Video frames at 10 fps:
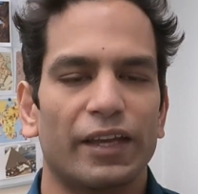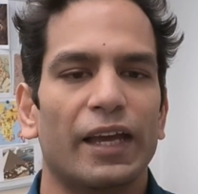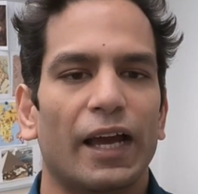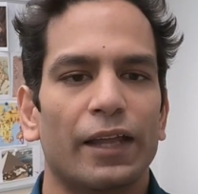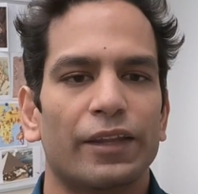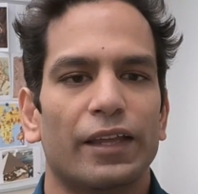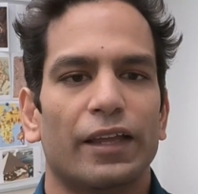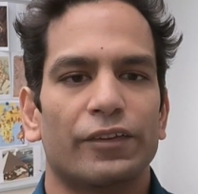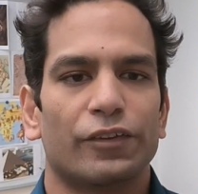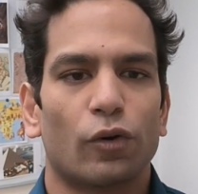And as
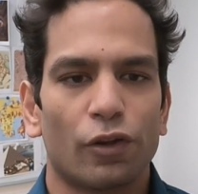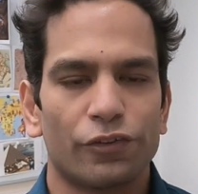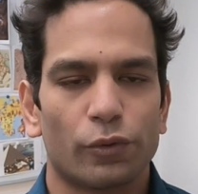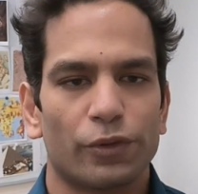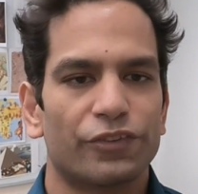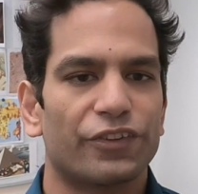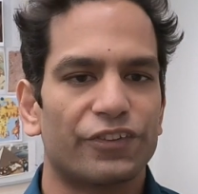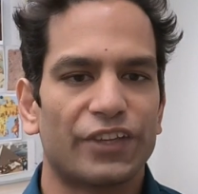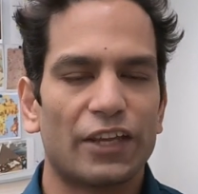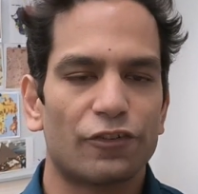a consequence, the
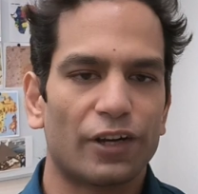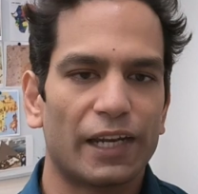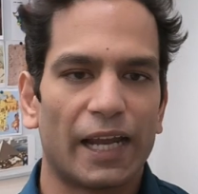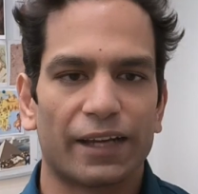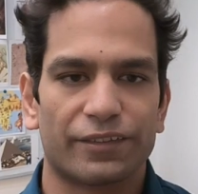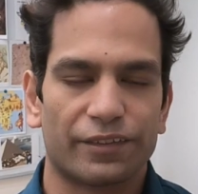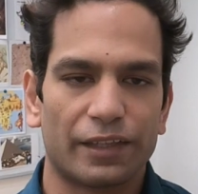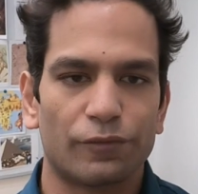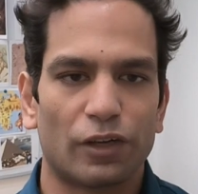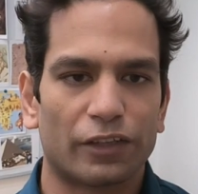state relaxed its
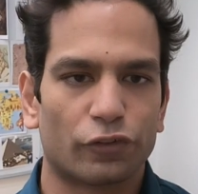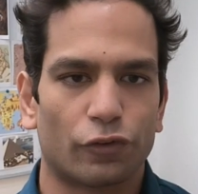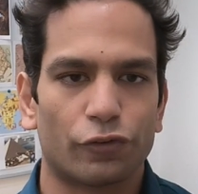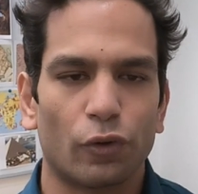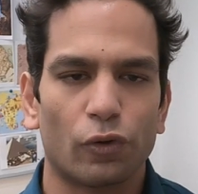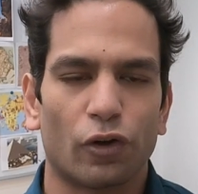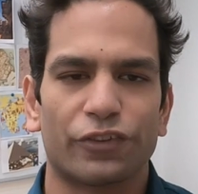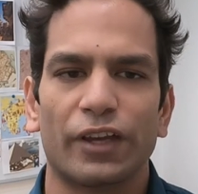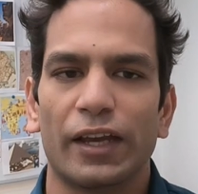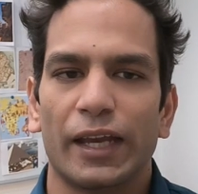influx control laws.
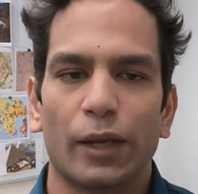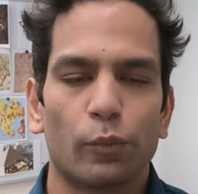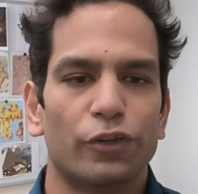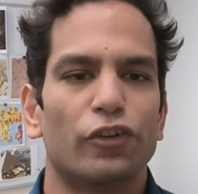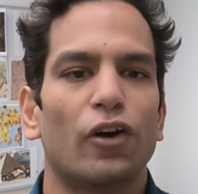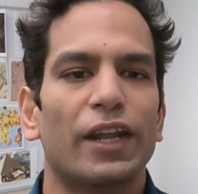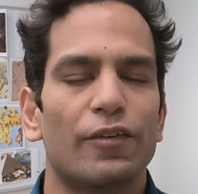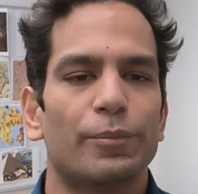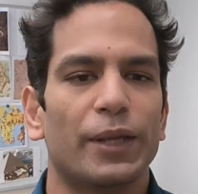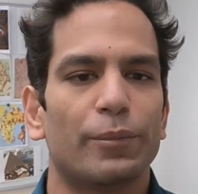It would not have
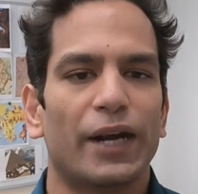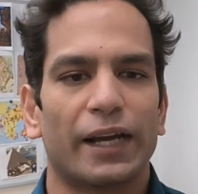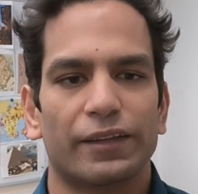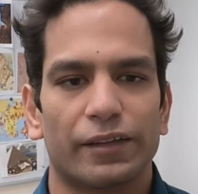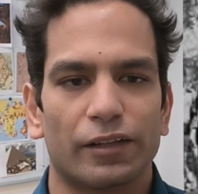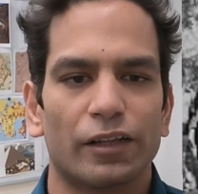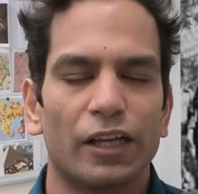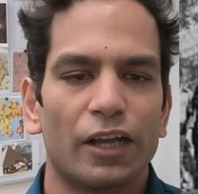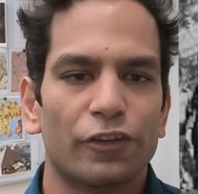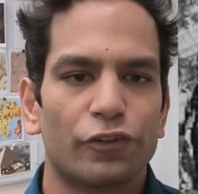been practical
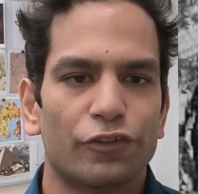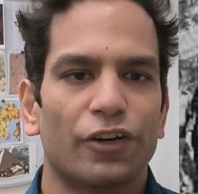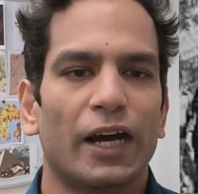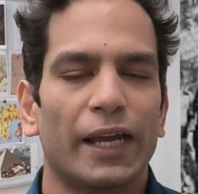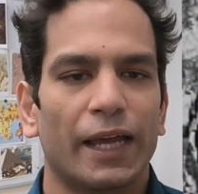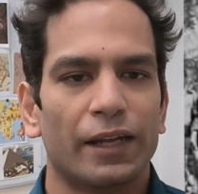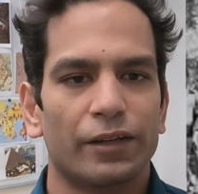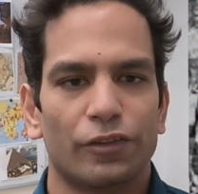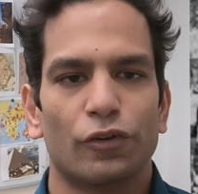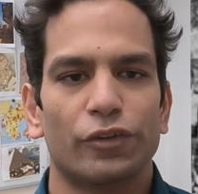to try and
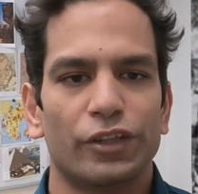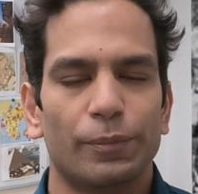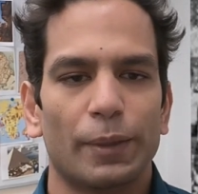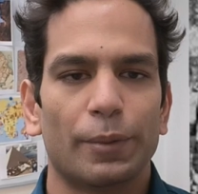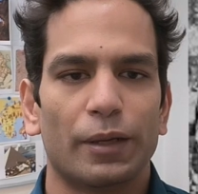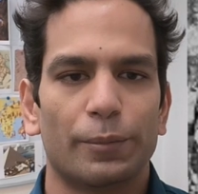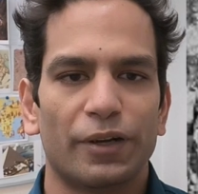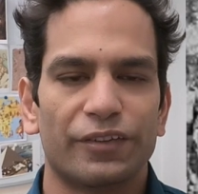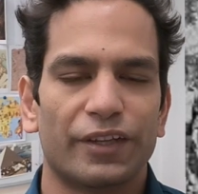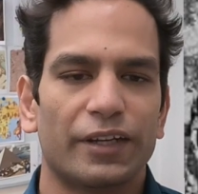throw these people in
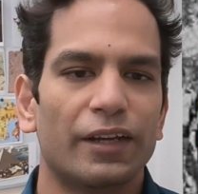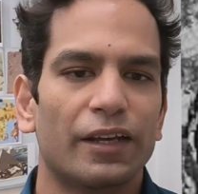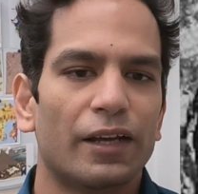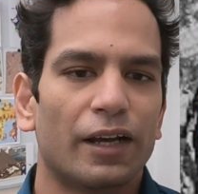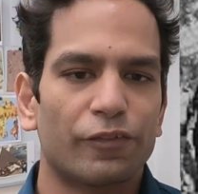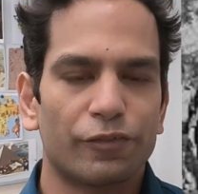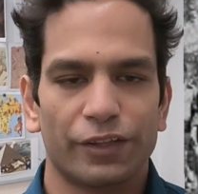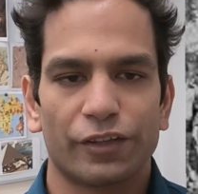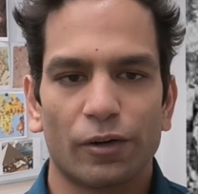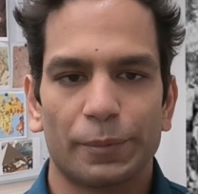prison, further
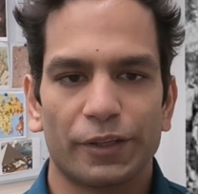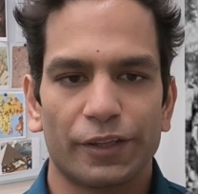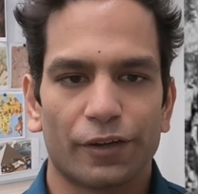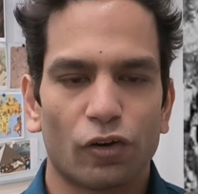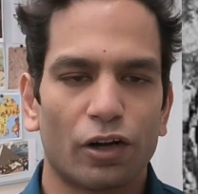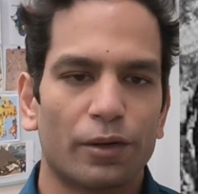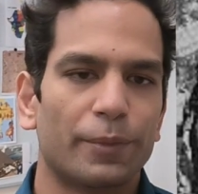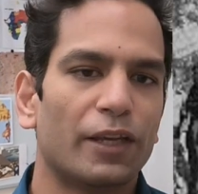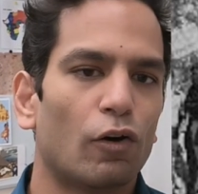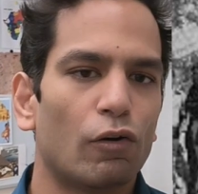cripple the economy,
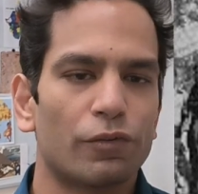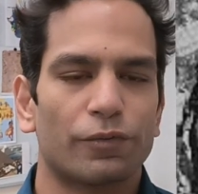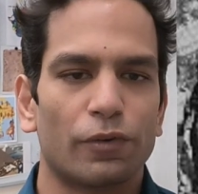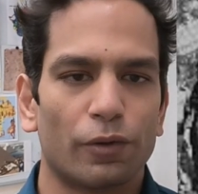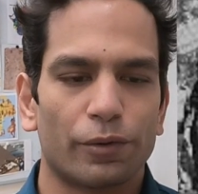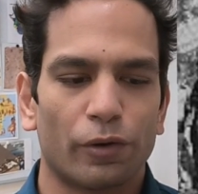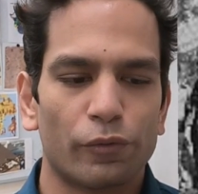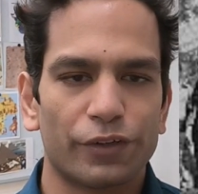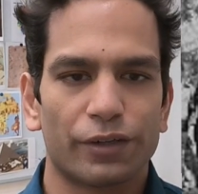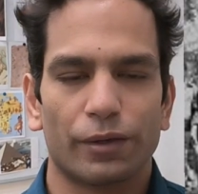overflow
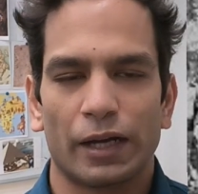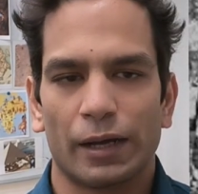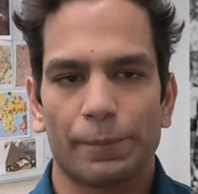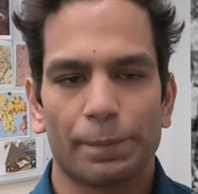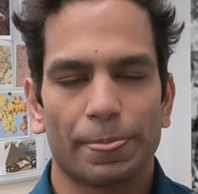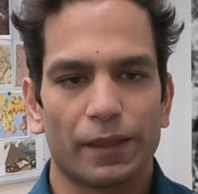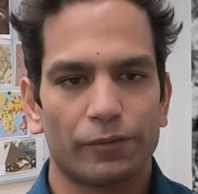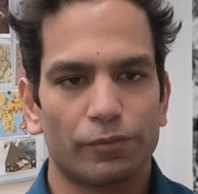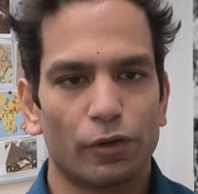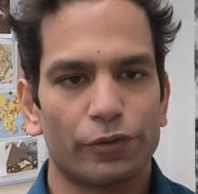
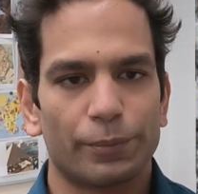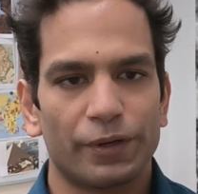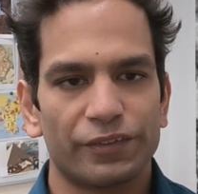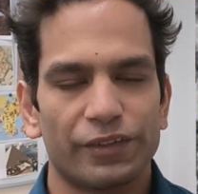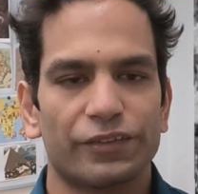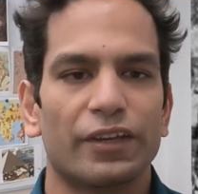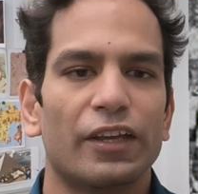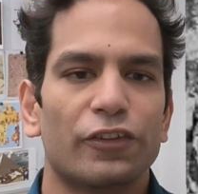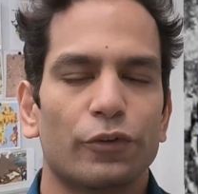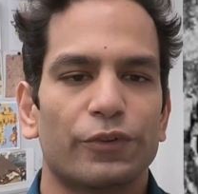the prisons.
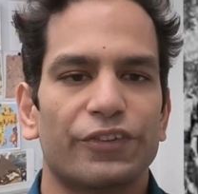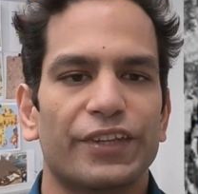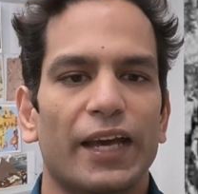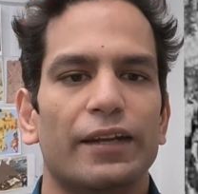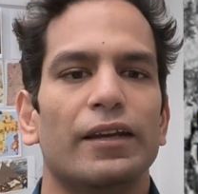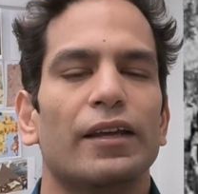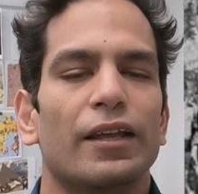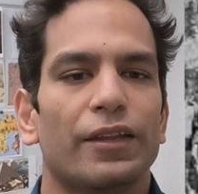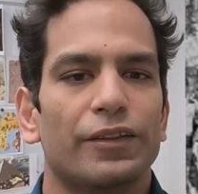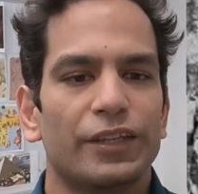So instead,
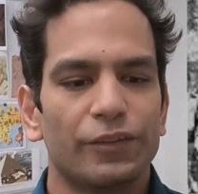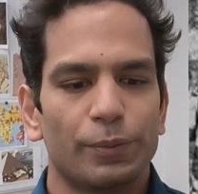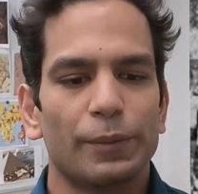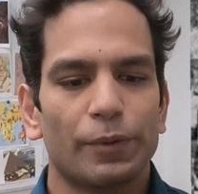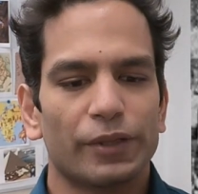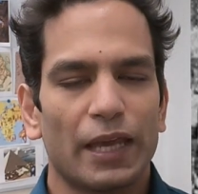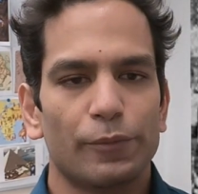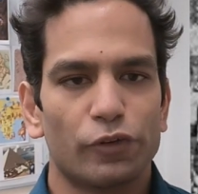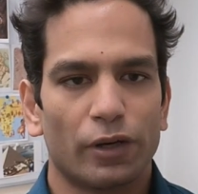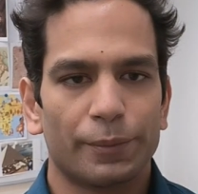these people came to
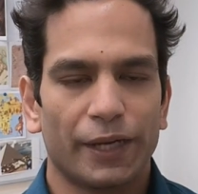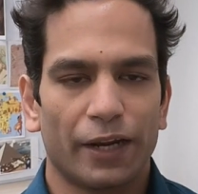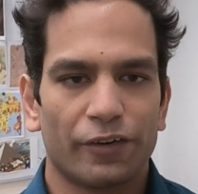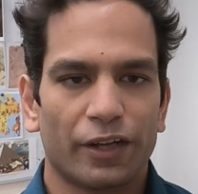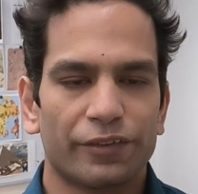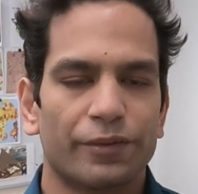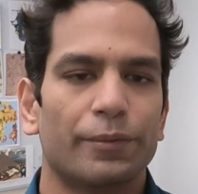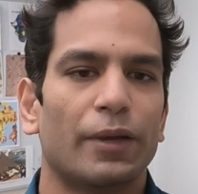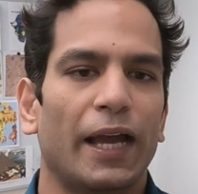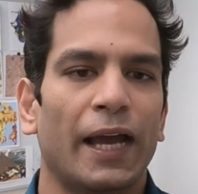urban areas
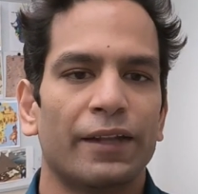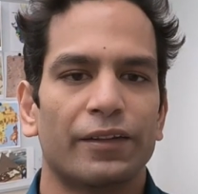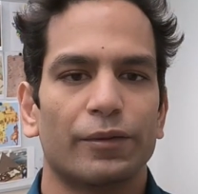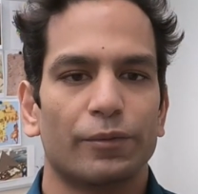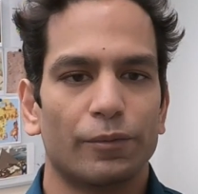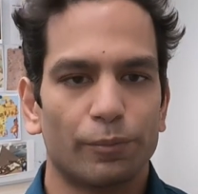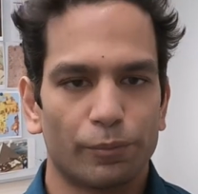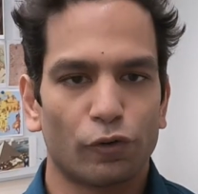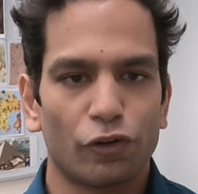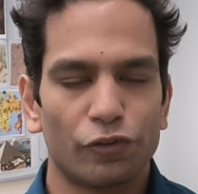and
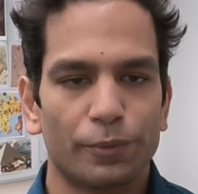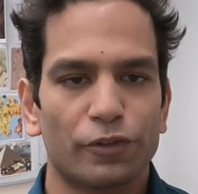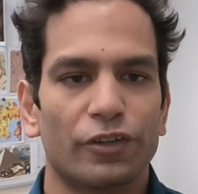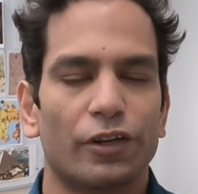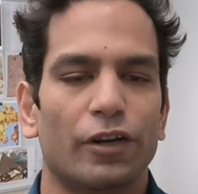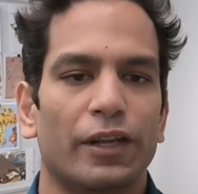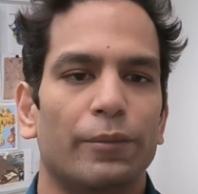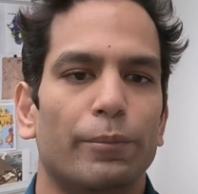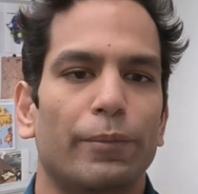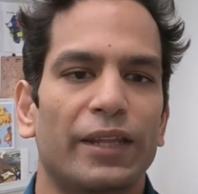contributed
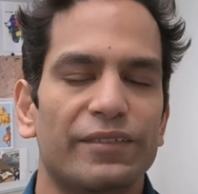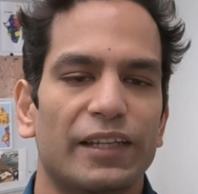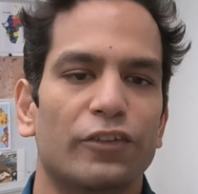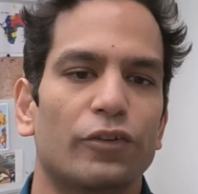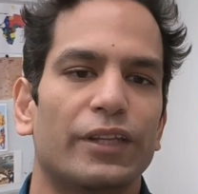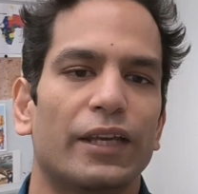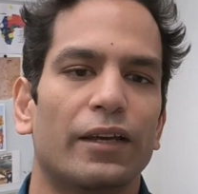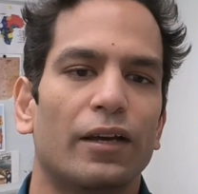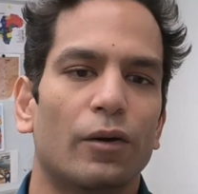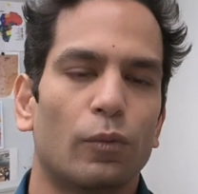immensely to the
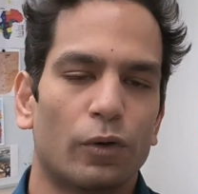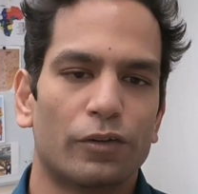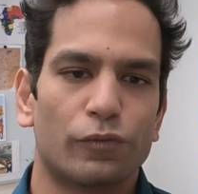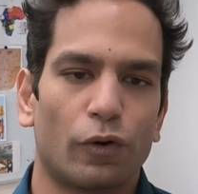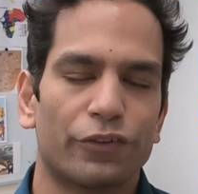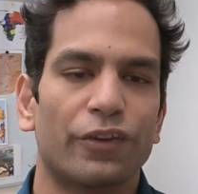workforce.